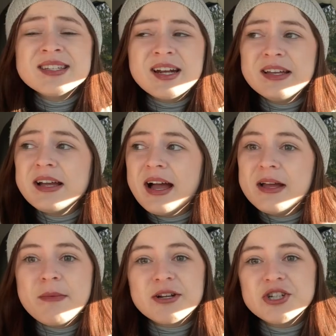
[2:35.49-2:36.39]
Today, I
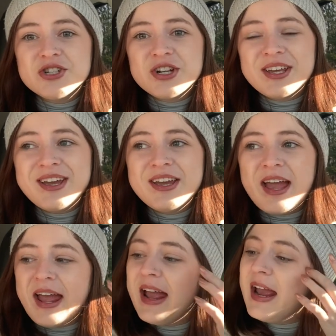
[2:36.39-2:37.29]
am actually drinking
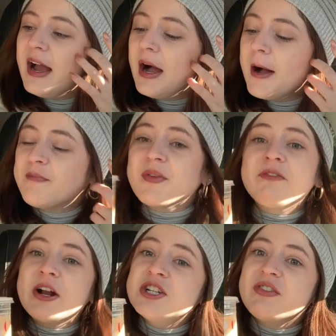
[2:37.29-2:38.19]
a um,
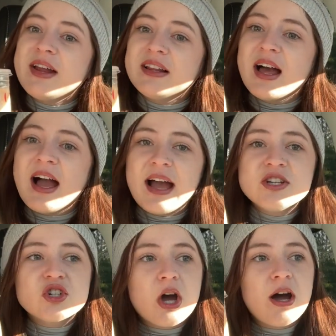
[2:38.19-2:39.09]
French vanilla
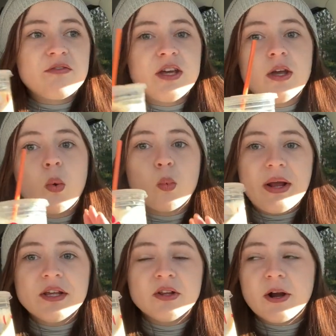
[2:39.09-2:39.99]
iced coffee,
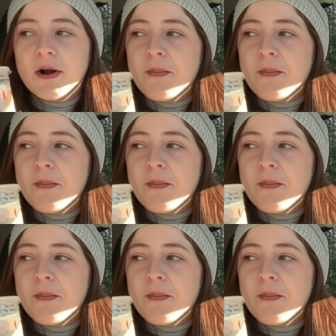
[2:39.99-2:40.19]
regular.